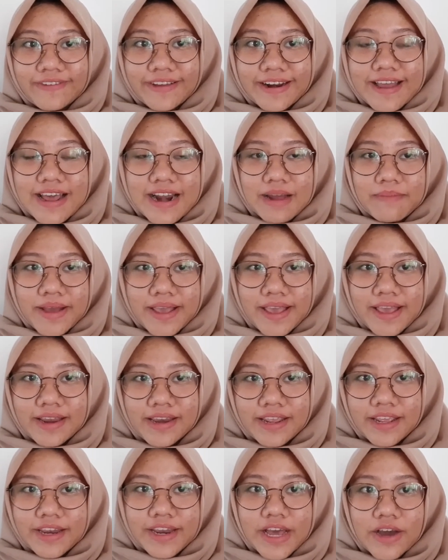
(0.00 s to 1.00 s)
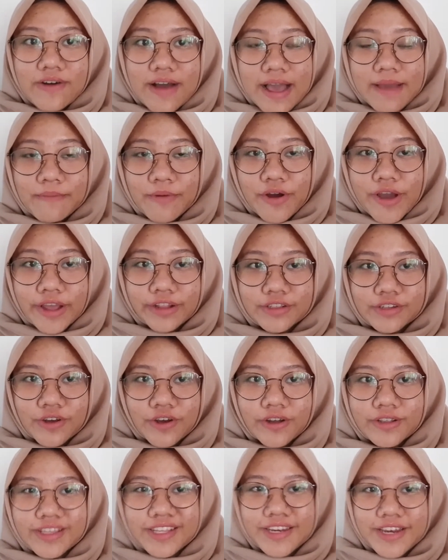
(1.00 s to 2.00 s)
Virda Ramayani. Now I'm going to
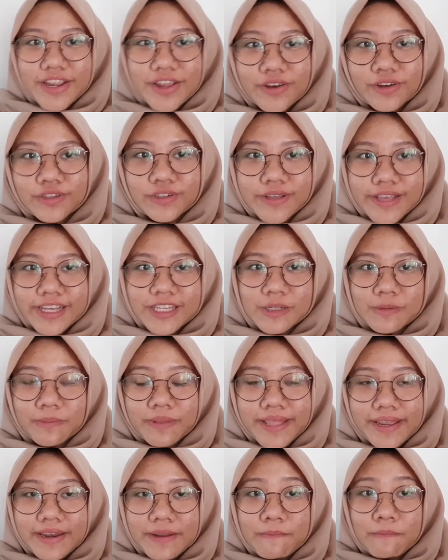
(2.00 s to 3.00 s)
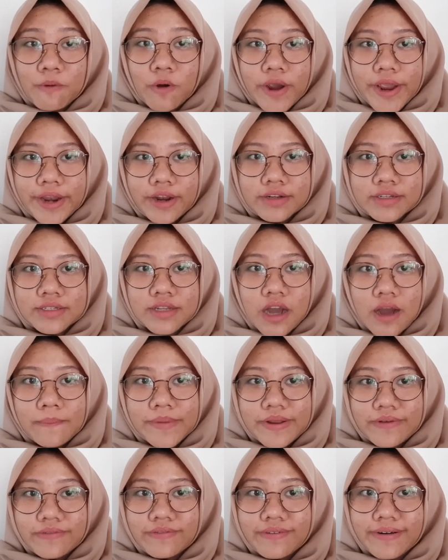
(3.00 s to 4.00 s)
continue to explain the points of
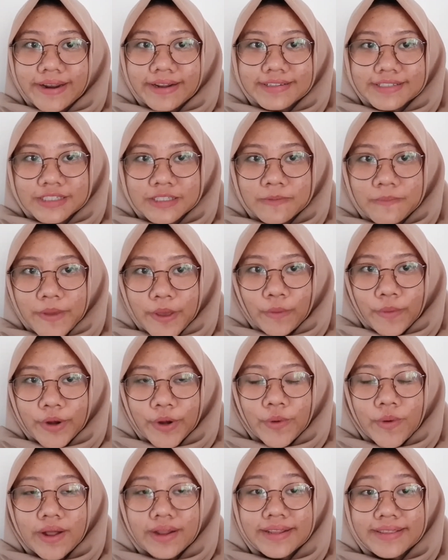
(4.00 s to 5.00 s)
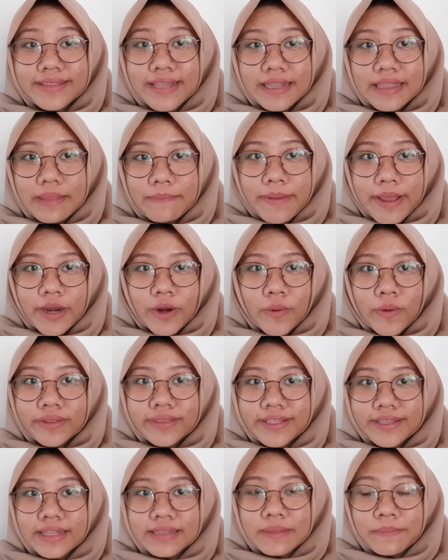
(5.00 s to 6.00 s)
differences between qualitative and
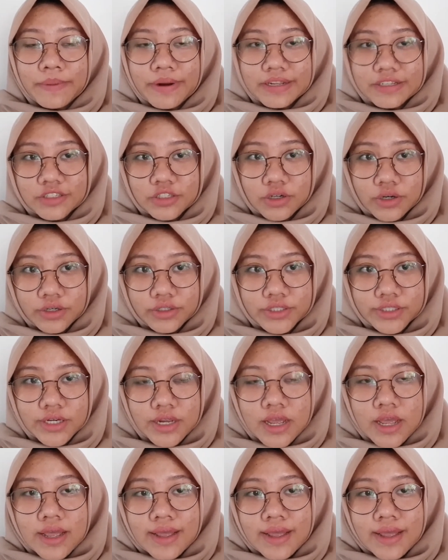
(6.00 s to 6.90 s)
quantitative research.